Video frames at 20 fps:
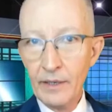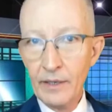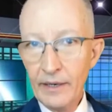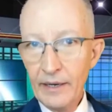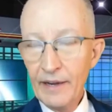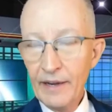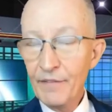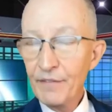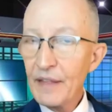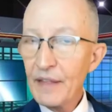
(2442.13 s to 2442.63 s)

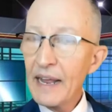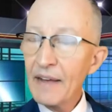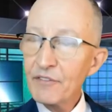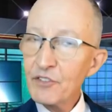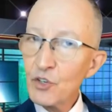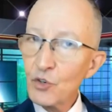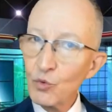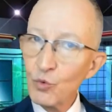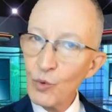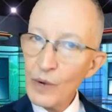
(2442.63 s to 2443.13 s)
If they have
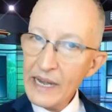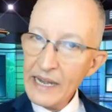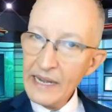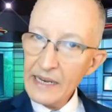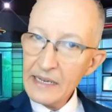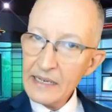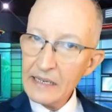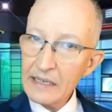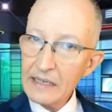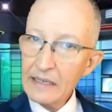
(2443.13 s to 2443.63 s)
to read
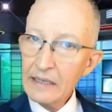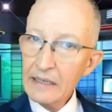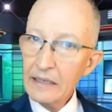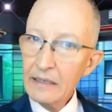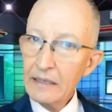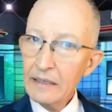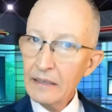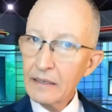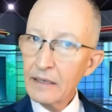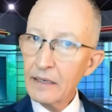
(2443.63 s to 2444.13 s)
it,
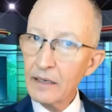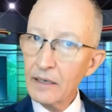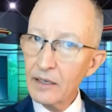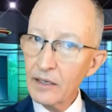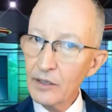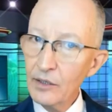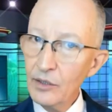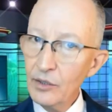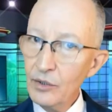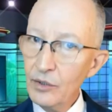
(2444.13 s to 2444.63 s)

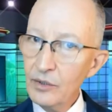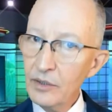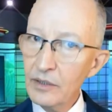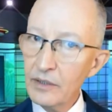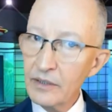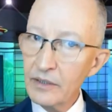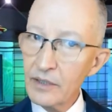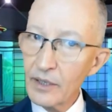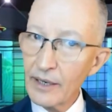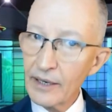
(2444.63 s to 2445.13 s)
conclude,
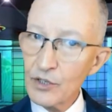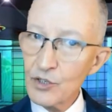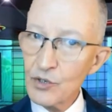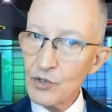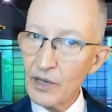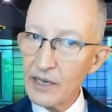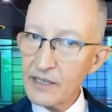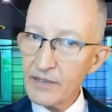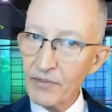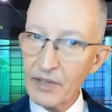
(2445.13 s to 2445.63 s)

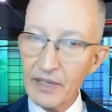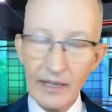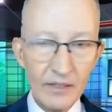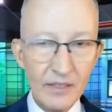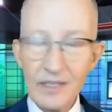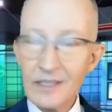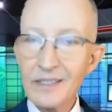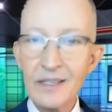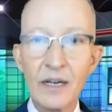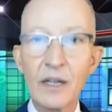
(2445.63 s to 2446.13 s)
intellectualize everything
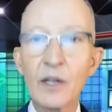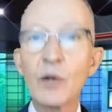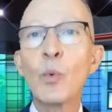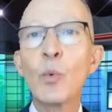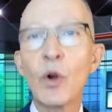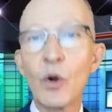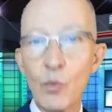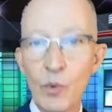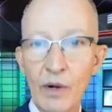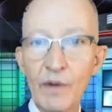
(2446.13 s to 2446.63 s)
else, it's not going to
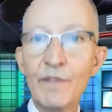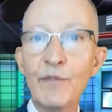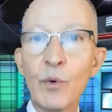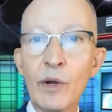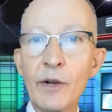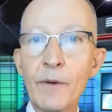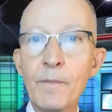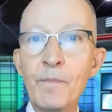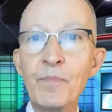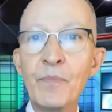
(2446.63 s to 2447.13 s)
work well for
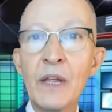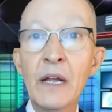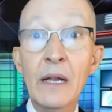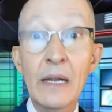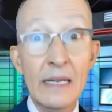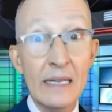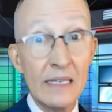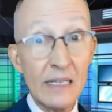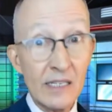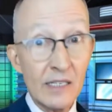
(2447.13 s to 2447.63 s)
you.
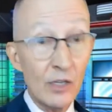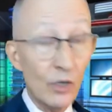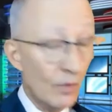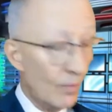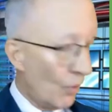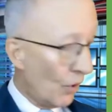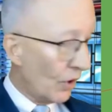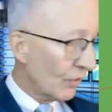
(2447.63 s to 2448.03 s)
Still more